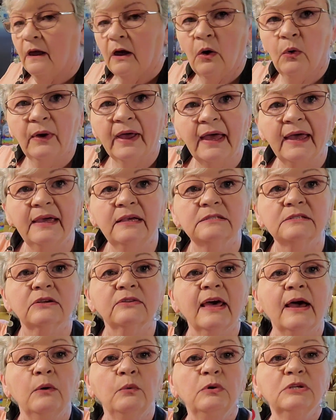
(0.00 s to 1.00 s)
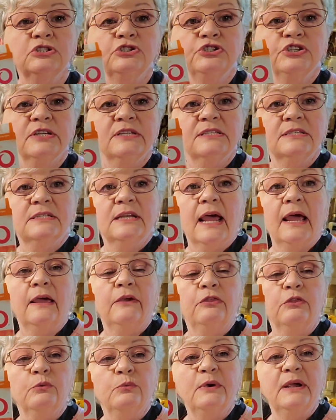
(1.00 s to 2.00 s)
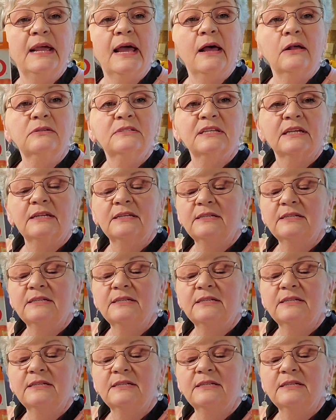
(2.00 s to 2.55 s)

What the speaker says: Okay, so that was just a 3-ounce